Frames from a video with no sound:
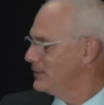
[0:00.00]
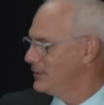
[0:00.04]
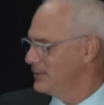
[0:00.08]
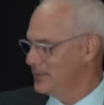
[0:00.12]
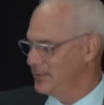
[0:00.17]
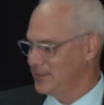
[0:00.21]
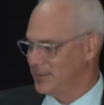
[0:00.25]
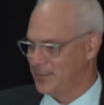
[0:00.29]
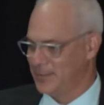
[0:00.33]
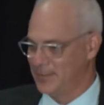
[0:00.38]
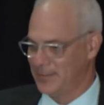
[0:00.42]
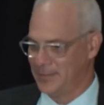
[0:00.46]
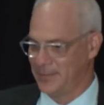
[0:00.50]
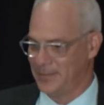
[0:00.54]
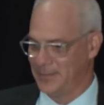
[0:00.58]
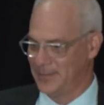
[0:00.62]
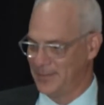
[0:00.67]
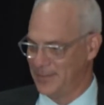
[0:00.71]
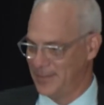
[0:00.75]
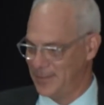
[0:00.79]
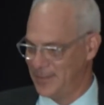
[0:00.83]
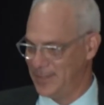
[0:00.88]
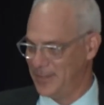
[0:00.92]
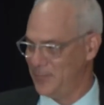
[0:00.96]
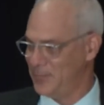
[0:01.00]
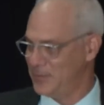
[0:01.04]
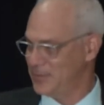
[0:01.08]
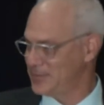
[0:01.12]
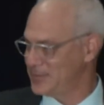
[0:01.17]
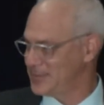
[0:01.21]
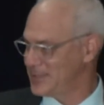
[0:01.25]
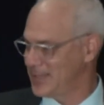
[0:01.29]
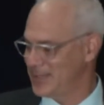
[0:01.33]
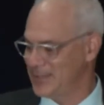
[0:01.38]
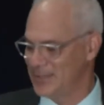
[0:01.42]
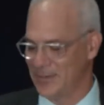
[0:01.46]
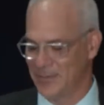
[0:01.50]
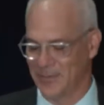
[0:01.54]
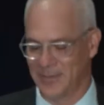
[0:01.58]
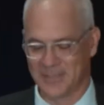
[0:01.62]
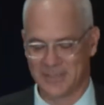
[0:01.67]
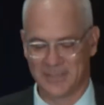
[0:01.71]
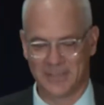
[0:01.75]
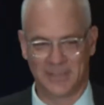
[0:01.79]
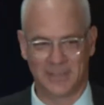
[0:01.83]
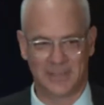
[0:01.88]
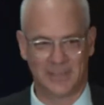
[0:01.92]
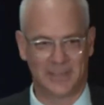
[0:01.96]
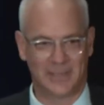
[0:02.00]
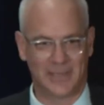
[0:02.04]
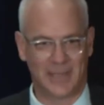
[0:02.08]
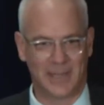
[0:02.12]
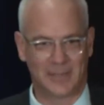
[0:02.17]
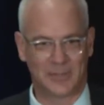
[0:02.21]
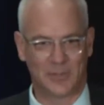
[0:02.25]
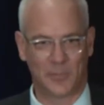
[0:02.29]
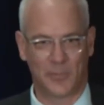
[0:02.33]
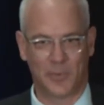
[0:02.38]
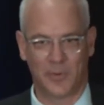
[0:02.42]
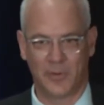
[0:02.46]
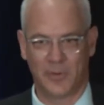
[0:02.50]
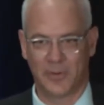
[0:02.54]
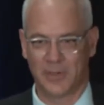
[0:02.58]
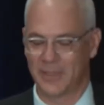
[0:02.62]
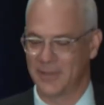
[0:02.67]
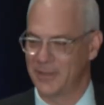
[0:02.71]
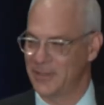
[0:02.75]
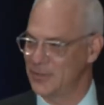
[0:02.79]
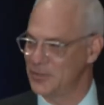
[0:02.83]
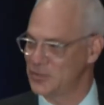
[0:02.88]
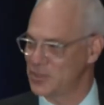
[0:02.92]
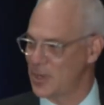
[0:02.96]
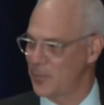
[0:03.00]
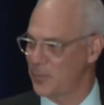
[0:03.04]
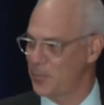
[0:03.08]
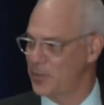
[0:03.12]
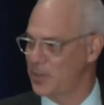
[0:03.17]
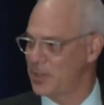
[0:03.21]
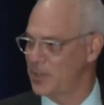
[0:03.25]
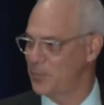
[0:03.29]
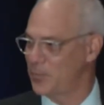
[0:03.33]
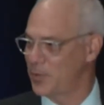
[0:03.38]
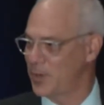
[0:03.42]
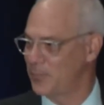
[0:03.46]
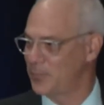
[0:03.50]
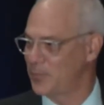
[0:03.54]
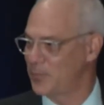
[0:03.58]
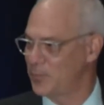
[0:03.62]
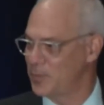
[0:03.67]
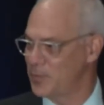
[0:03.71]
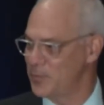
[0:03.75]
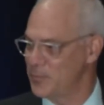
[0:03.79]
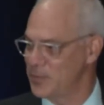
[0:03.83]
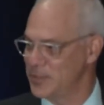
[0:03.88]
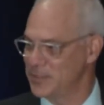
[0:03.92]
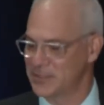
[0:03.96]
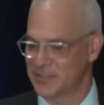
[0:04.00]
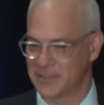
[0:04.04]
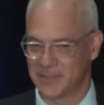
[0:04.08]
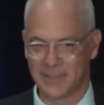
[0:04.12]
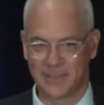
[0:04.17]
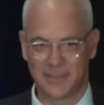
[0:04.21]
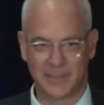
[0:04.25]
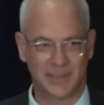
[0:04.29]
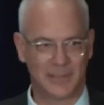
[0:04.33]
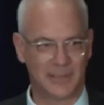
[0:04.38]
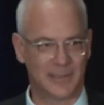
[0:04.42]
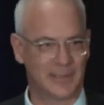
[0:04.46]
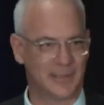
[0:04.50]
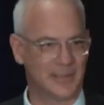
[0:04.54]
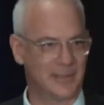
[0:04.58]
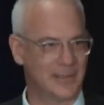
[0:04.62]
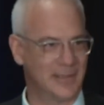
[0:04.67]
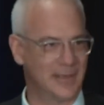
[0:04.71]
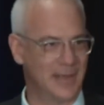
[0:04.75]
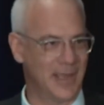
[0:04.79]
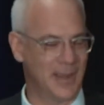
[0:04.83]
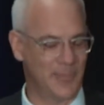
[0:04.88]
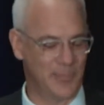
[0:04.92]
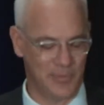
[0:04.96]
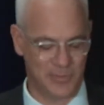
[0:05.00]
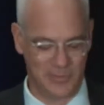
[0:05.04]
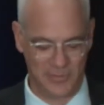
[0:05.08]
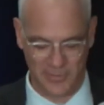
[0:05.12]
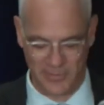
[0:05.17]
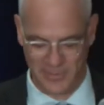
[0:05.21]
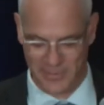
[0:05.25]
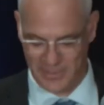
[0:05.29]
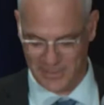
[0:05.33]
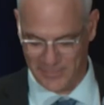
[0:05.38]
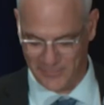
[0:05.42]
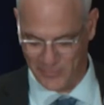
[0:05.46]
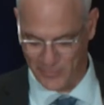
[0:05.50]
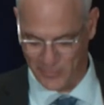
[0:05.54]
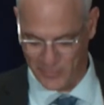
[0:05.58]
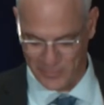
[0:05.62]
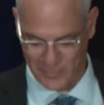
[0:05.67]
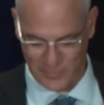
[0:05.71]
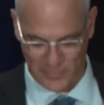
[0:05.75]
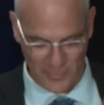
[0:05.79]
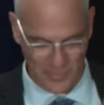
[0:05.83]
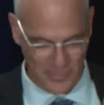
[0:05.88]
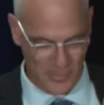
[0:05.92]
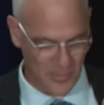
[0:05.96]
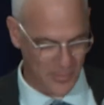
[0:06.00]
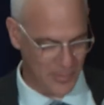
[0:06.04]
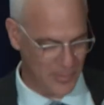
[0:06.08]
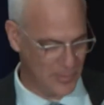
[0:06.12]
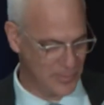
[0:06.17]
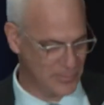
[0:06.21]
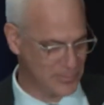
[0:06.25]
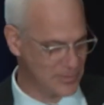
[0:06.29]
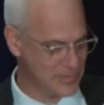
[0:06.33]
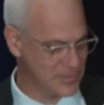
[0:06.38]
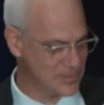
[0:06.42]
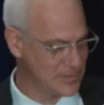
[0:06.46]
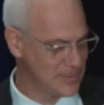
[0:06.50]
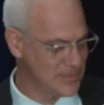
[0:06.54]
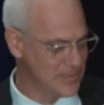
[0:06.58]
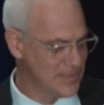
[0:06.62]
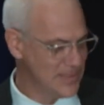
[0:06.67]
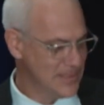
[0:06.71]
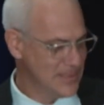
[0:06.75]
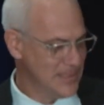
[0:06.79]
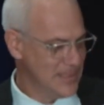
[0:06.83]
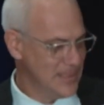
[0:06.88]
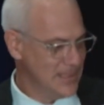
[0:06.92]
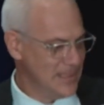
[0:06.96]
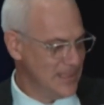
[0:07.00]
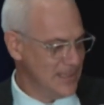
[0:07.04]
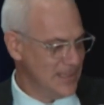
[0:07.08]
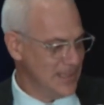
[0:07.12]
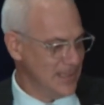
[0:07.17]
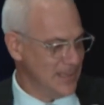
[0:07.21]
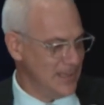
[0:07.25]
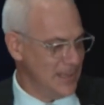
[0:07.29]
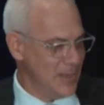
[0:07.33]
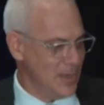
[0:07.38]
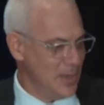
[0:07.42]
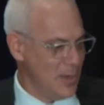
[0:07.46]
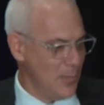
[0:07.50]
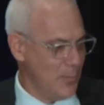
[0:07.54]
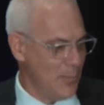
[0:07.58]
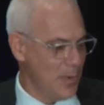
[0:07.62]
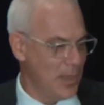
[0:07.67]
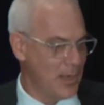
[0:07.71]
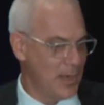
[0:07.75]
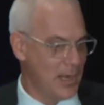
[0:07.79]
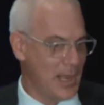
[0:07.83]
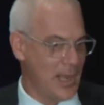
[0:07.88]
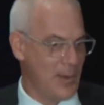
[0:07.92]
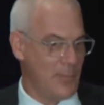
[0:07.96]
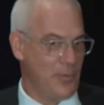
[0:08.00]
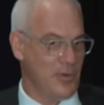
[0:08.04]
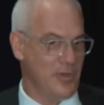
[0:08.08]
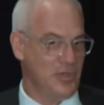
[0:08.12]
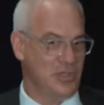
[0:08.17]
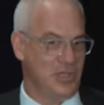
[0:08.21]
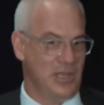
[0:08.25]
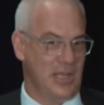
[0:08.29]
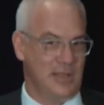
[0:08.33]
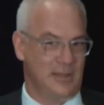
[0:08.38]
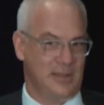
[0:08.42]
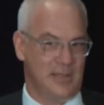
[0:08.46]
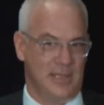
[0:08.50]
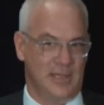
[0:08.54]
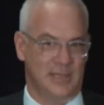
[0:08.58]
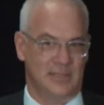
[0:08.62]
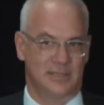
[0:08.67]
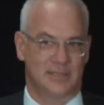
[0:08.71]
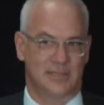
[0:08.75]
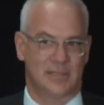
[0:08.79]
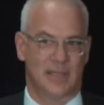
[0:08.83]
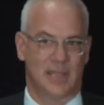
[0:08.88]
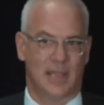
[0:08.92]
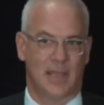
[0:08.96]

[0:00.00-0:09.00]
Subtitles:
And even sitting there listening to Dr. Bird, I think Jeopardy probably missed an opportunity for one of their co-hosts. But I appreciate this.